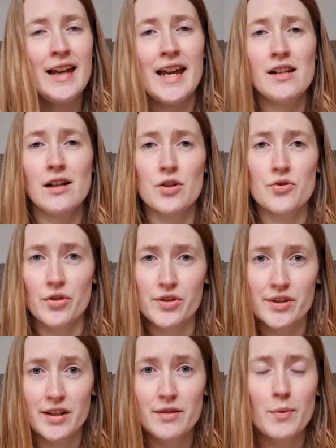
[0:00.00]
in
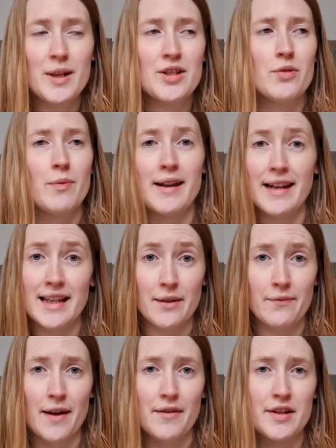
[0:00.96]
Ardrossan, which is where I get
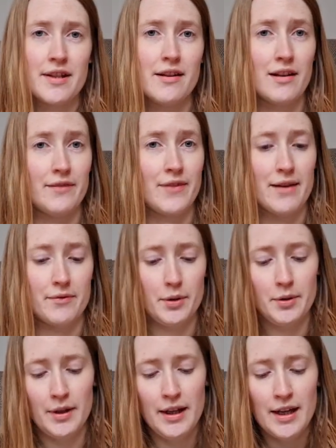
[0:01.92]
the ferry to the Isle of
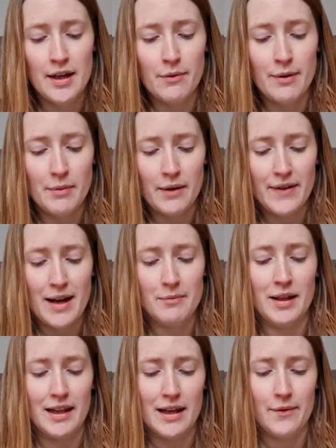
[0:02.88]
Arran, where my
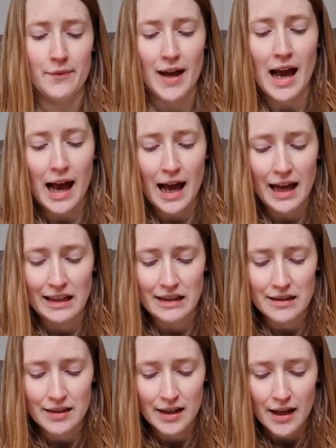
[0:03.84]
family live,
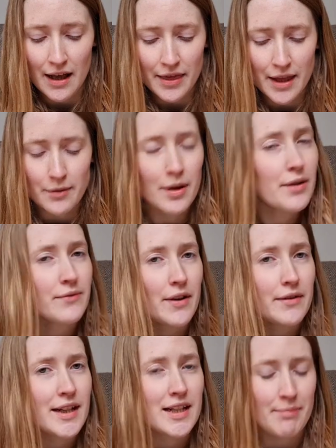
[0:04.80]
and they weren't
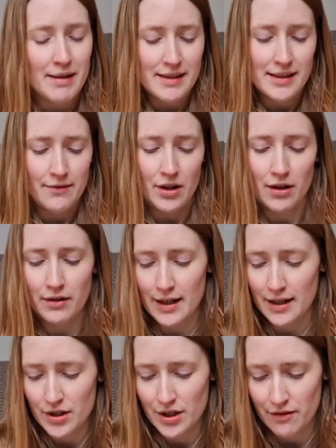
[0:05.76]
very expensive. I can't
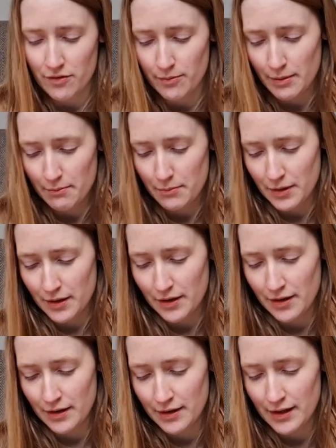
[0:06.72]
actually remember.
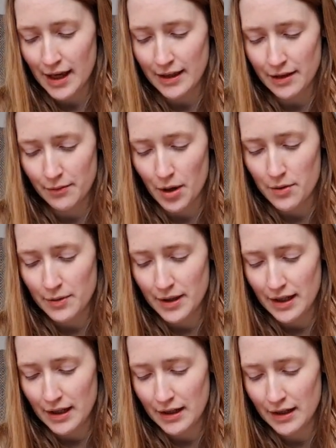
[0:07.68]
Yeah, they were
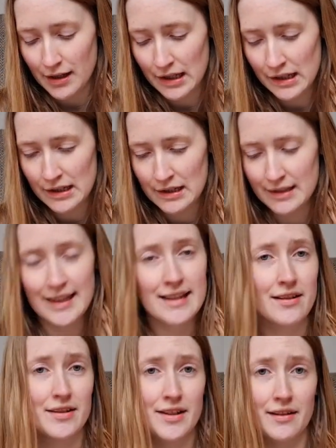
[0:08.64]
only
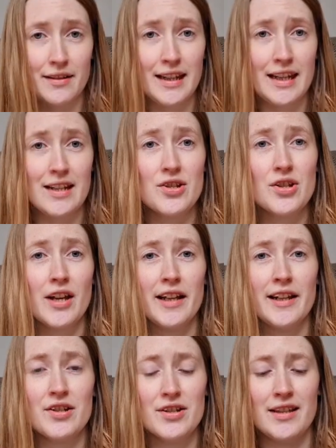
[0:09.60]
£6.99 each.
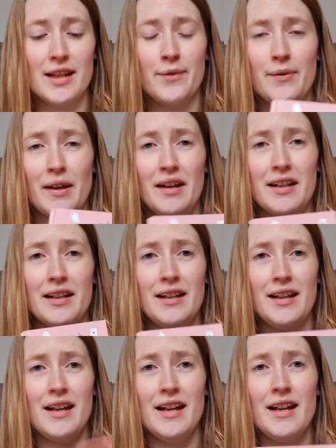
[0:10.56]
And I just think for like
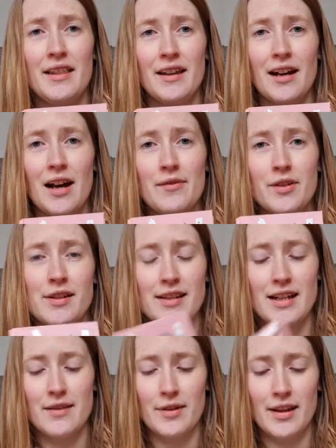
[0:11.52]
the covers
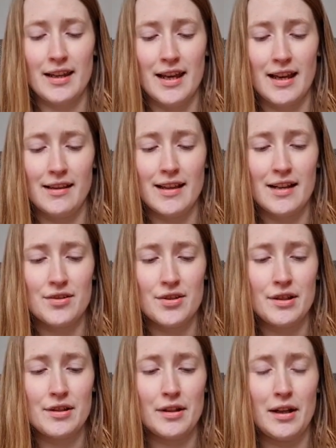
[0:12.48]
and everything, that's
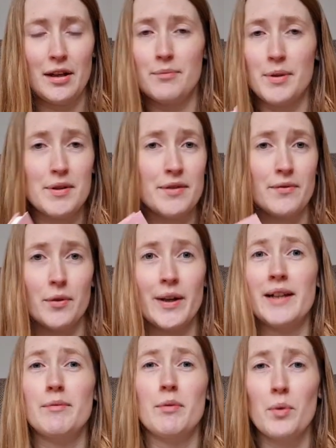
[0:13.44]
just gonna look beautiful.
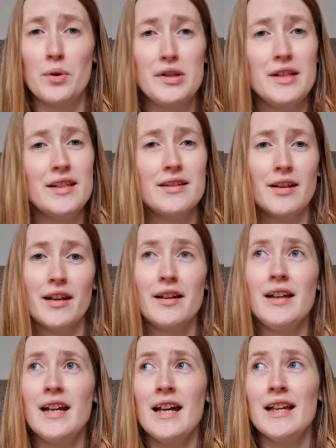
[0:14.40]
And I've been wanting to
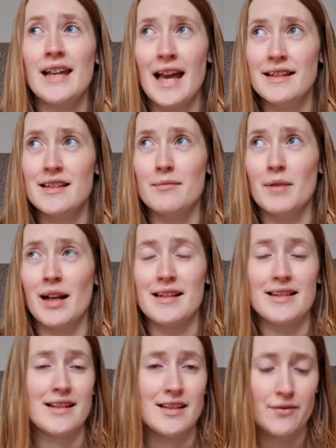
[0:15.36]
get some
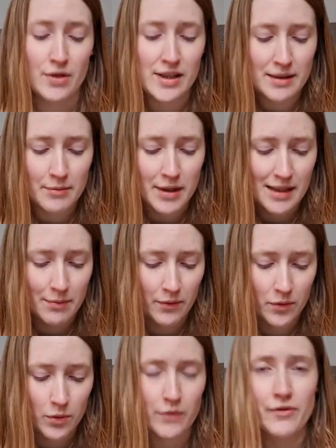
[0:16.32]
classics. I've read some of these
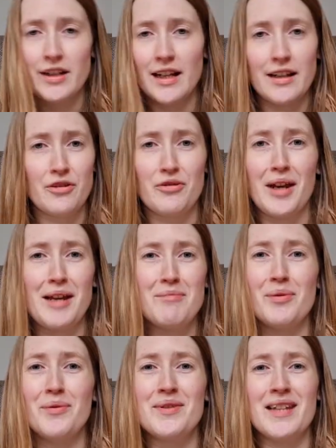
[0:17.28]
before. I've read Anne of Green
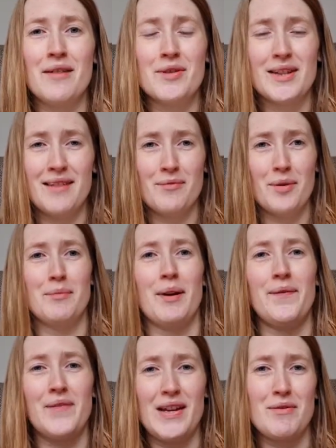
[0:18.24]
Gables. That was like one of
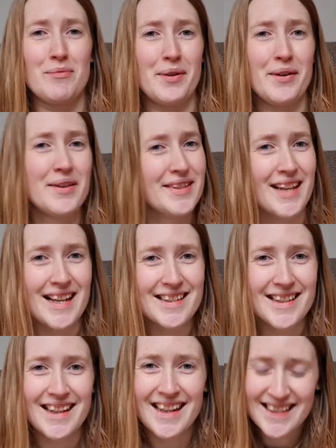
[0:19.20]
my favorite books
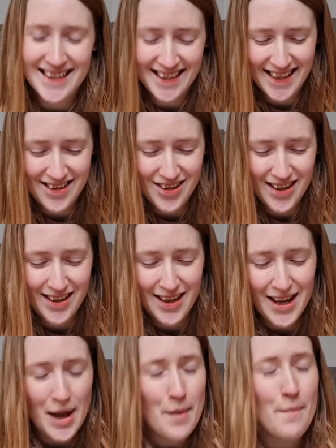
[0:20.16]
as like a teenager,
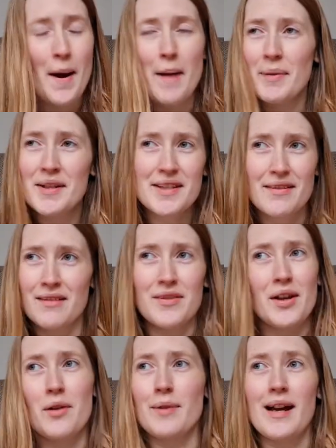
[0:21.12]
but I must've
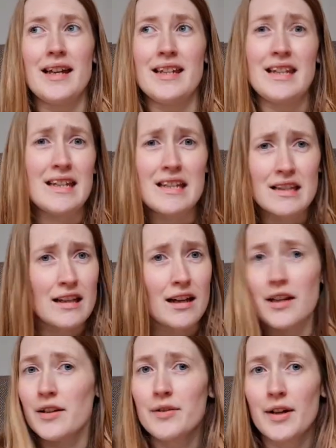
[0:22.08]
given it away years ago.
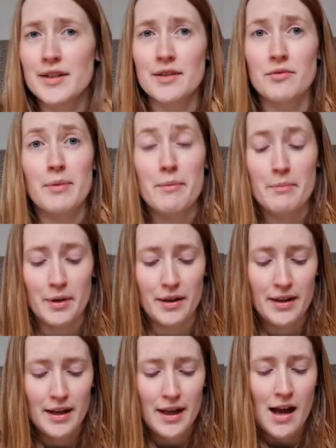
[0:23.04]
I don't remember.